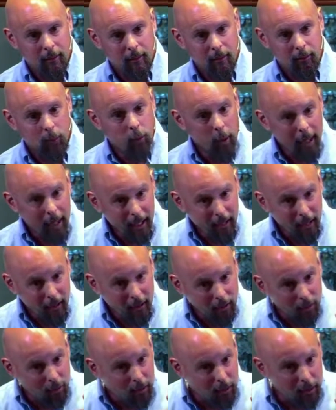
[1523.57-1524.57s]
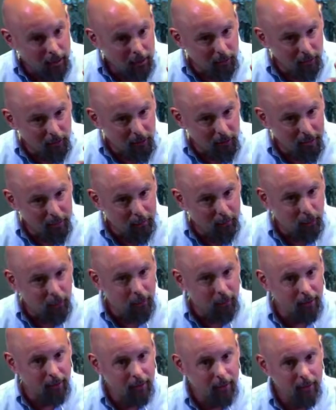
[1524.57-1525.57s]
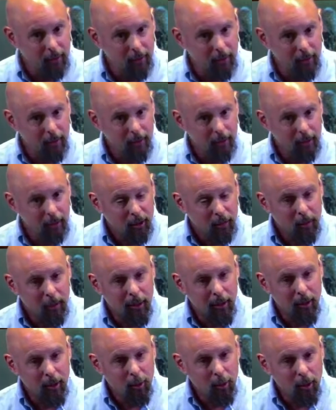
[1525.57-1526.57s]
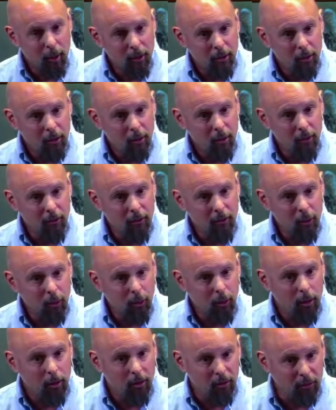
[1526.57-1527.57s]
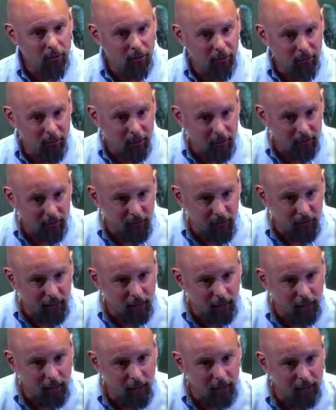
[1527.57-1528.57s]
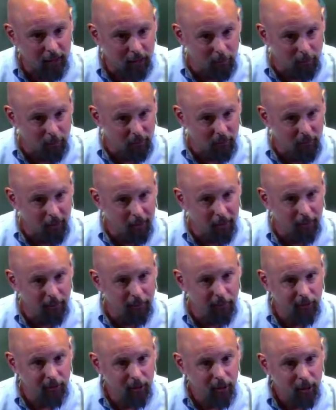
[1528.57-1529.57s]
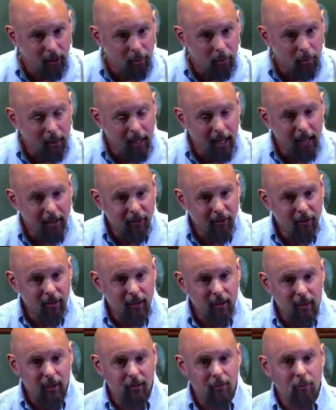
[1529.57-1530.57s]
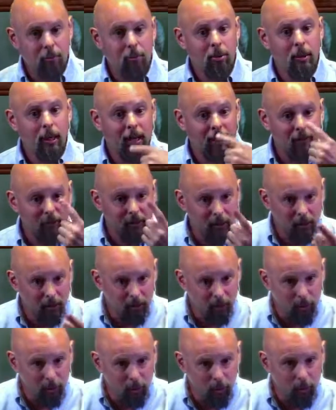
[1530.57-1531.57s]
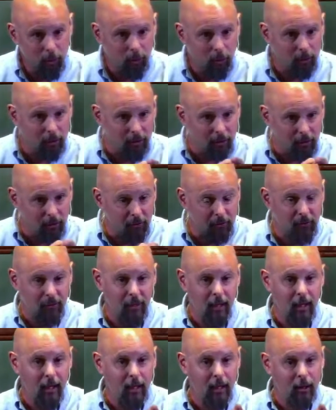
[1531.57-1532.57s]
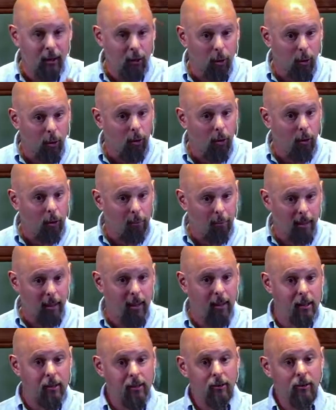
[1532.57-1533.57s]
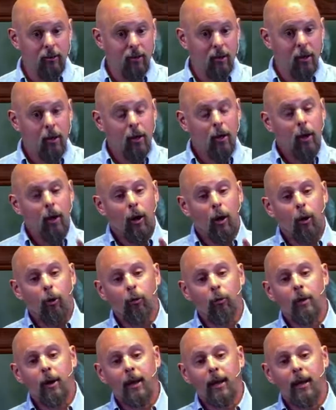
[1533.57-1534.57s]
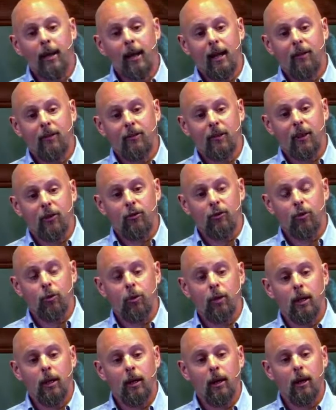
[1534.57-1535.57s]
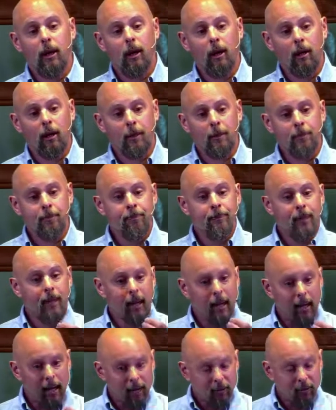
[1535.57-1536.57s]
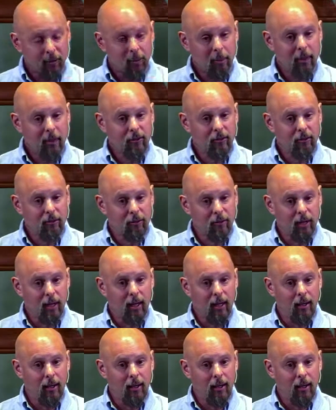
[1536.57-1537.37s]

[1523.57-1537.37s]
waiting to be discovered by the one who is no longer fixated on themselves, but actually is blessing the world and seeing all beings already as they truly are, aspects of God.